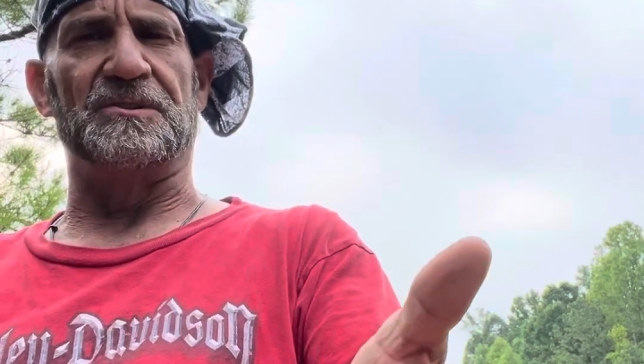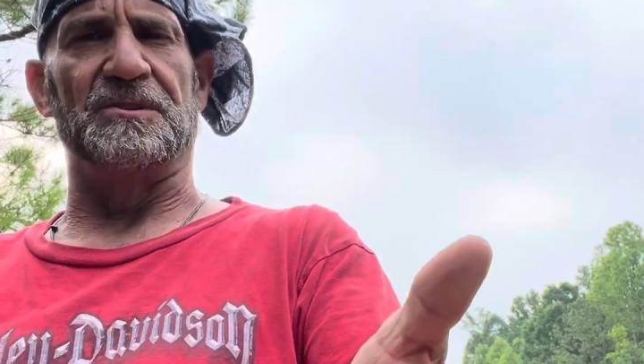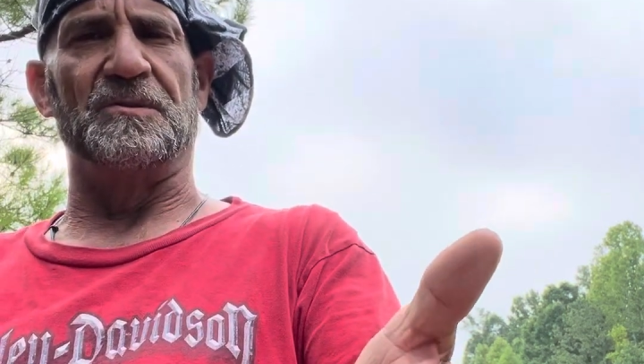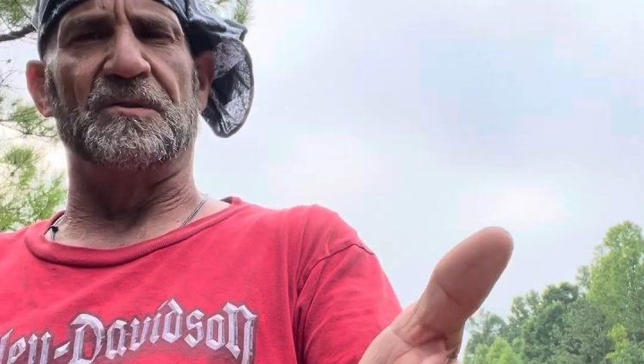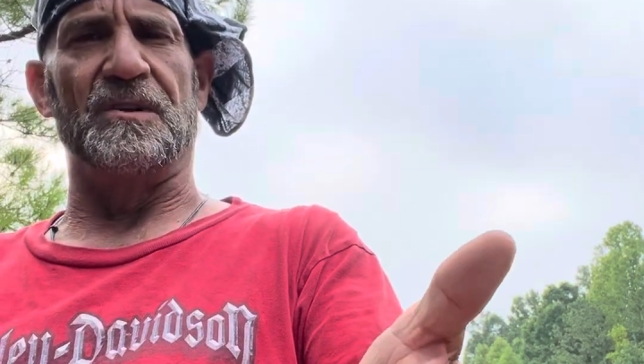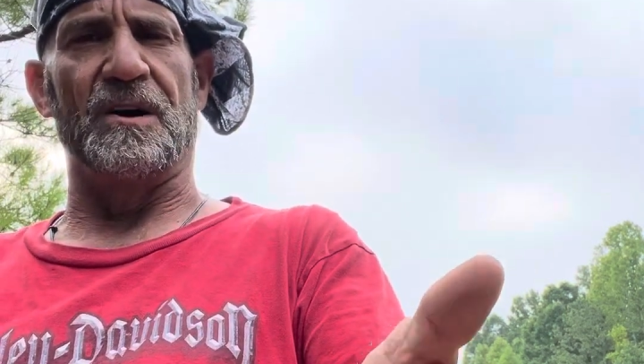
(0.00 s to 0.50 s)

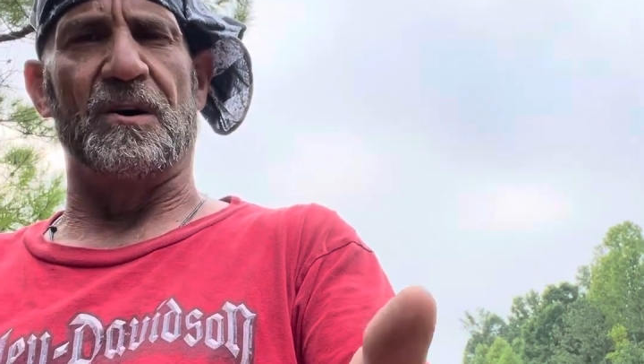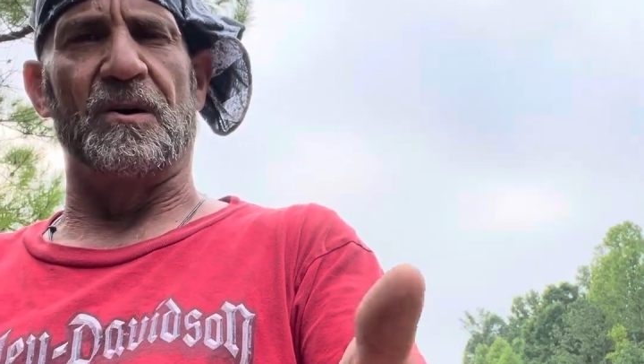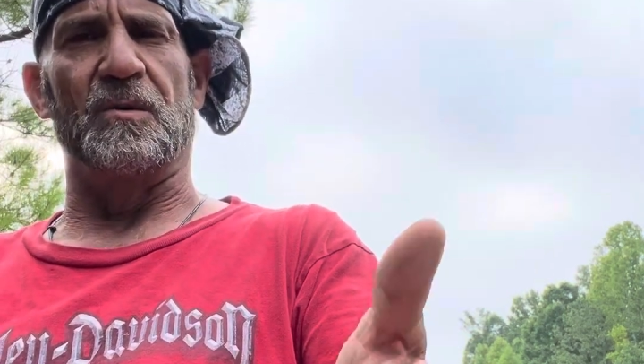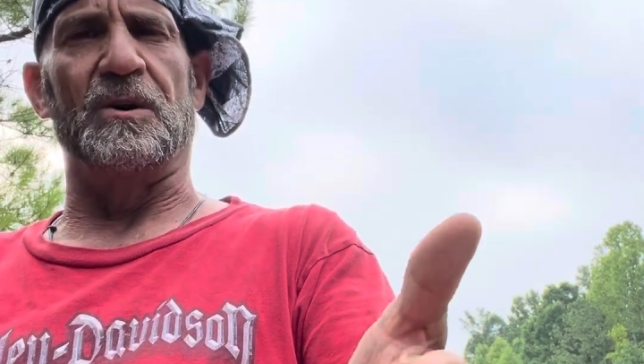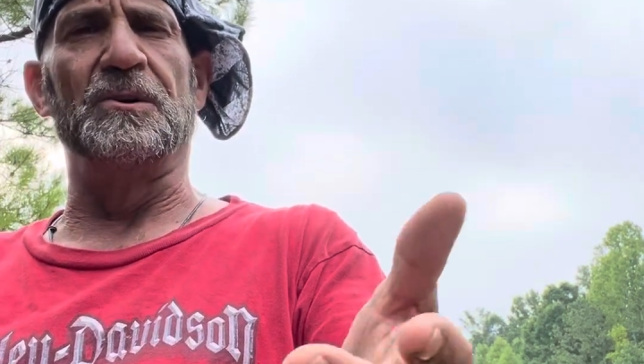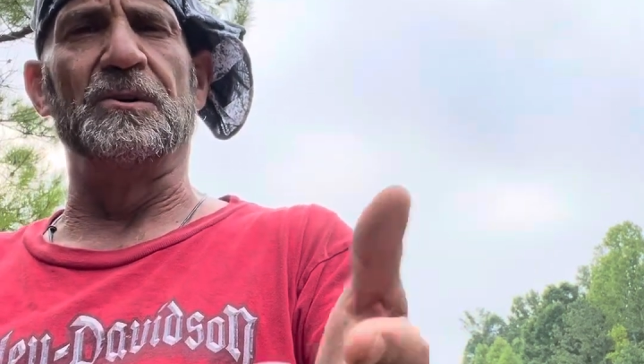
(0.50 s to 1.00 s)
to
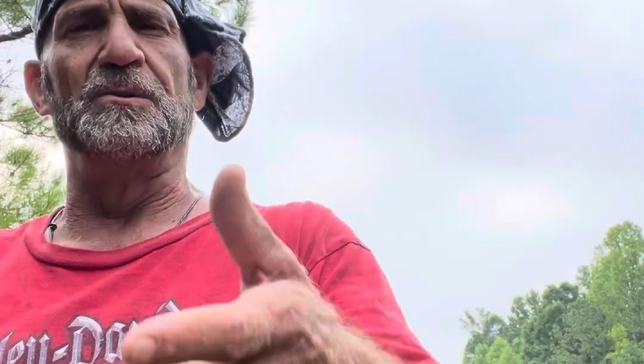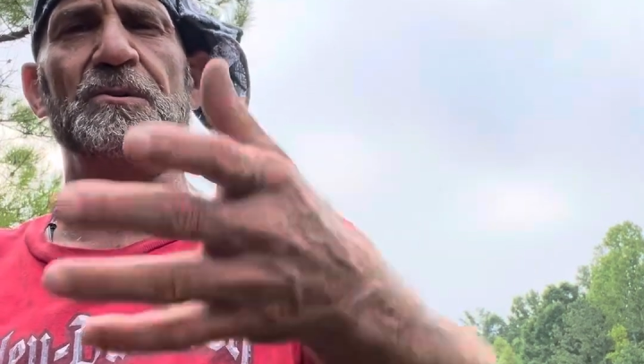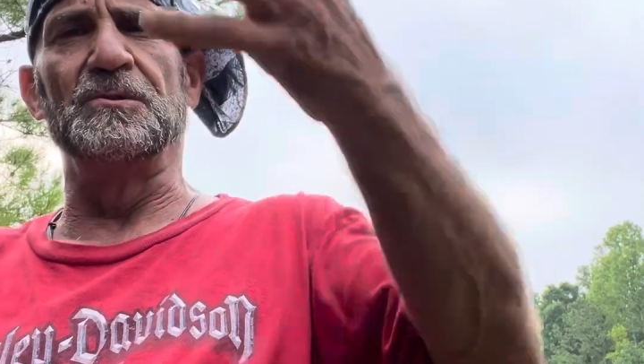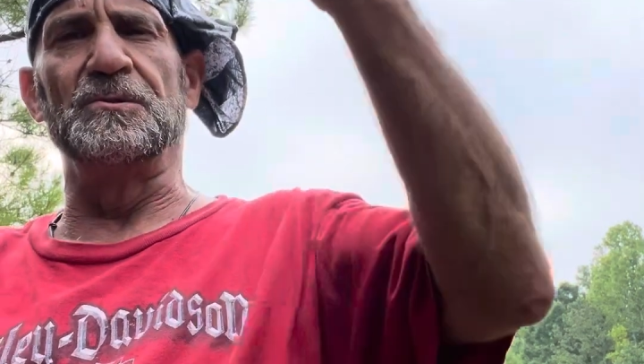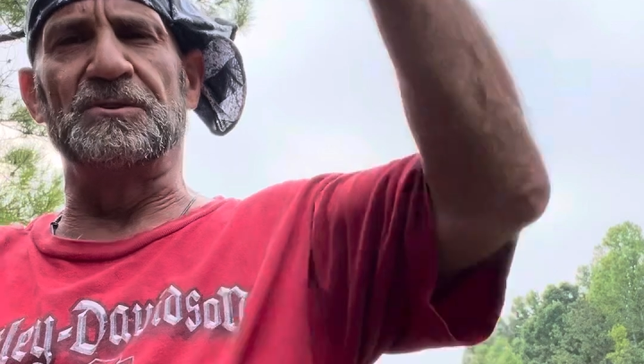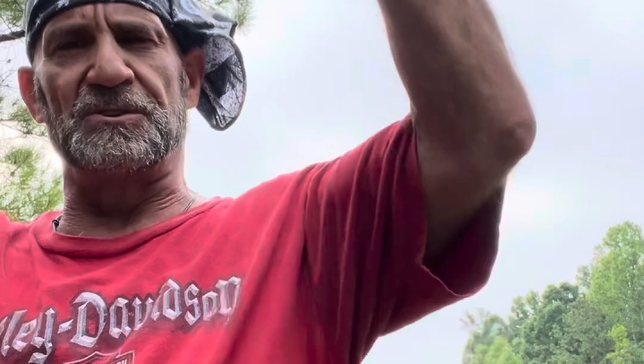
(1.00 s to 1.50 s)
know
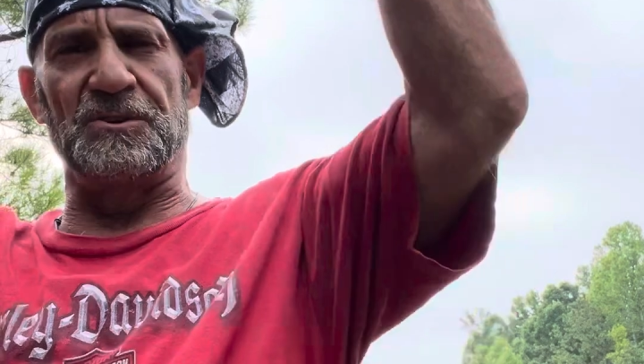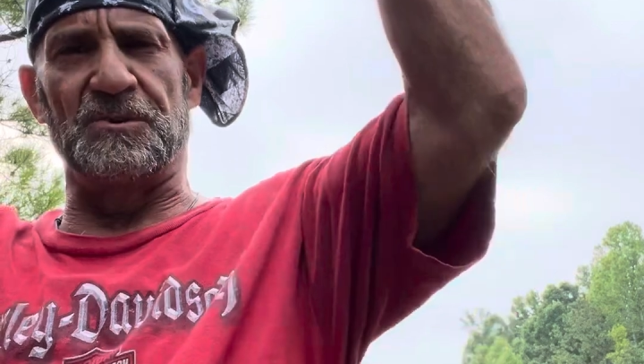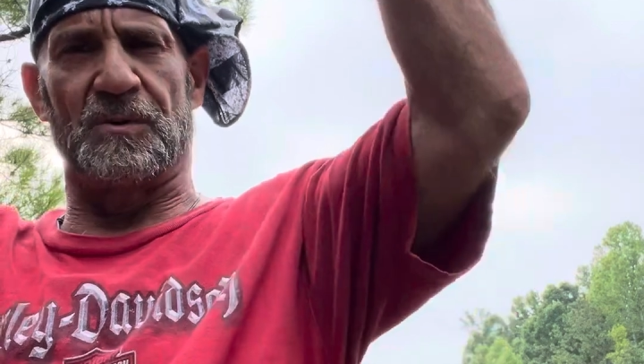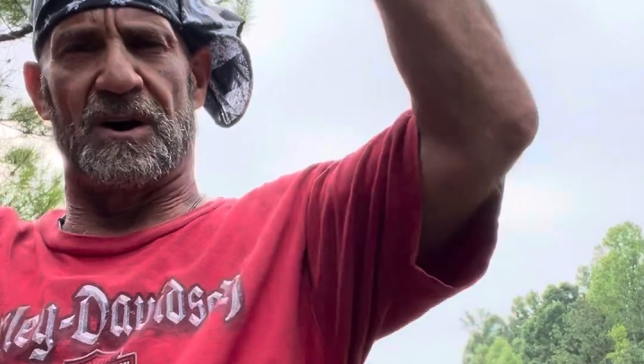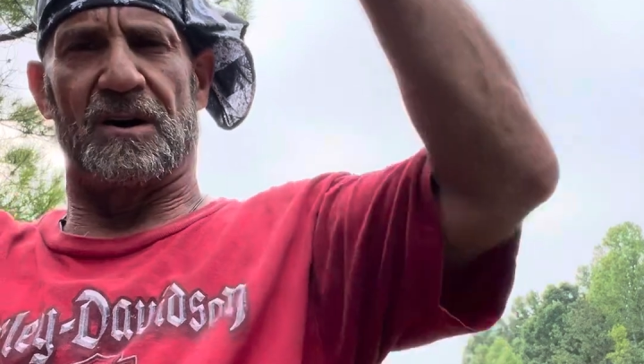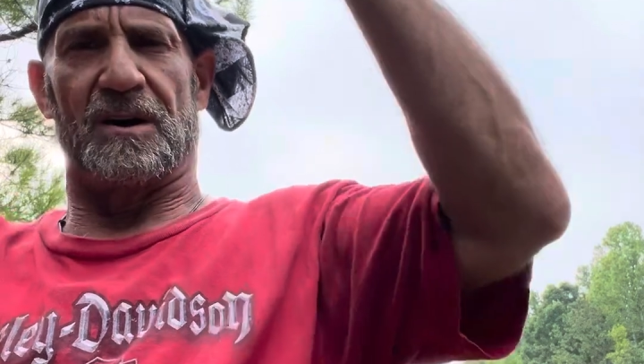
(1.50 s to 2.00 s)
whose
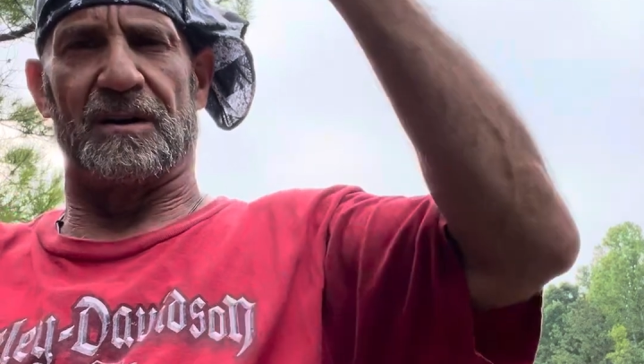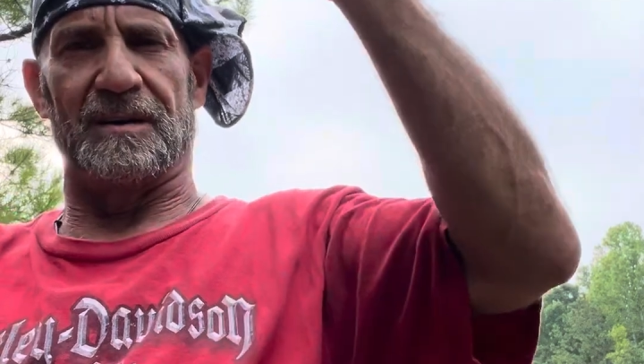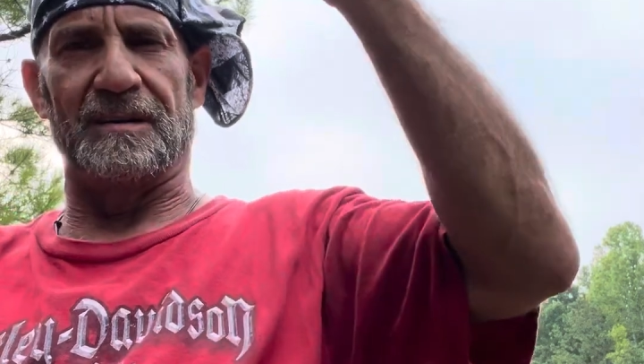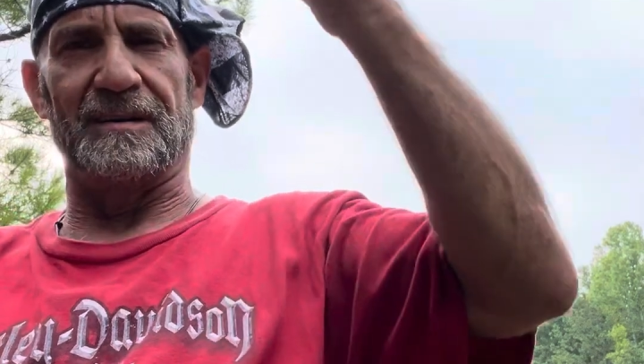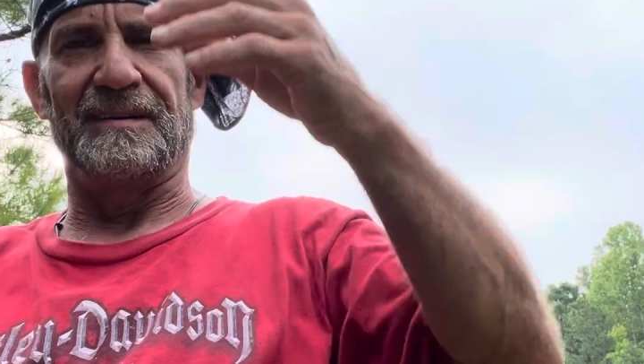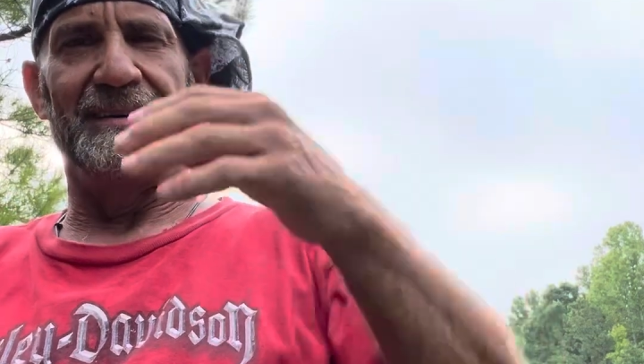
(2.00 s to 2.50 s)
you are,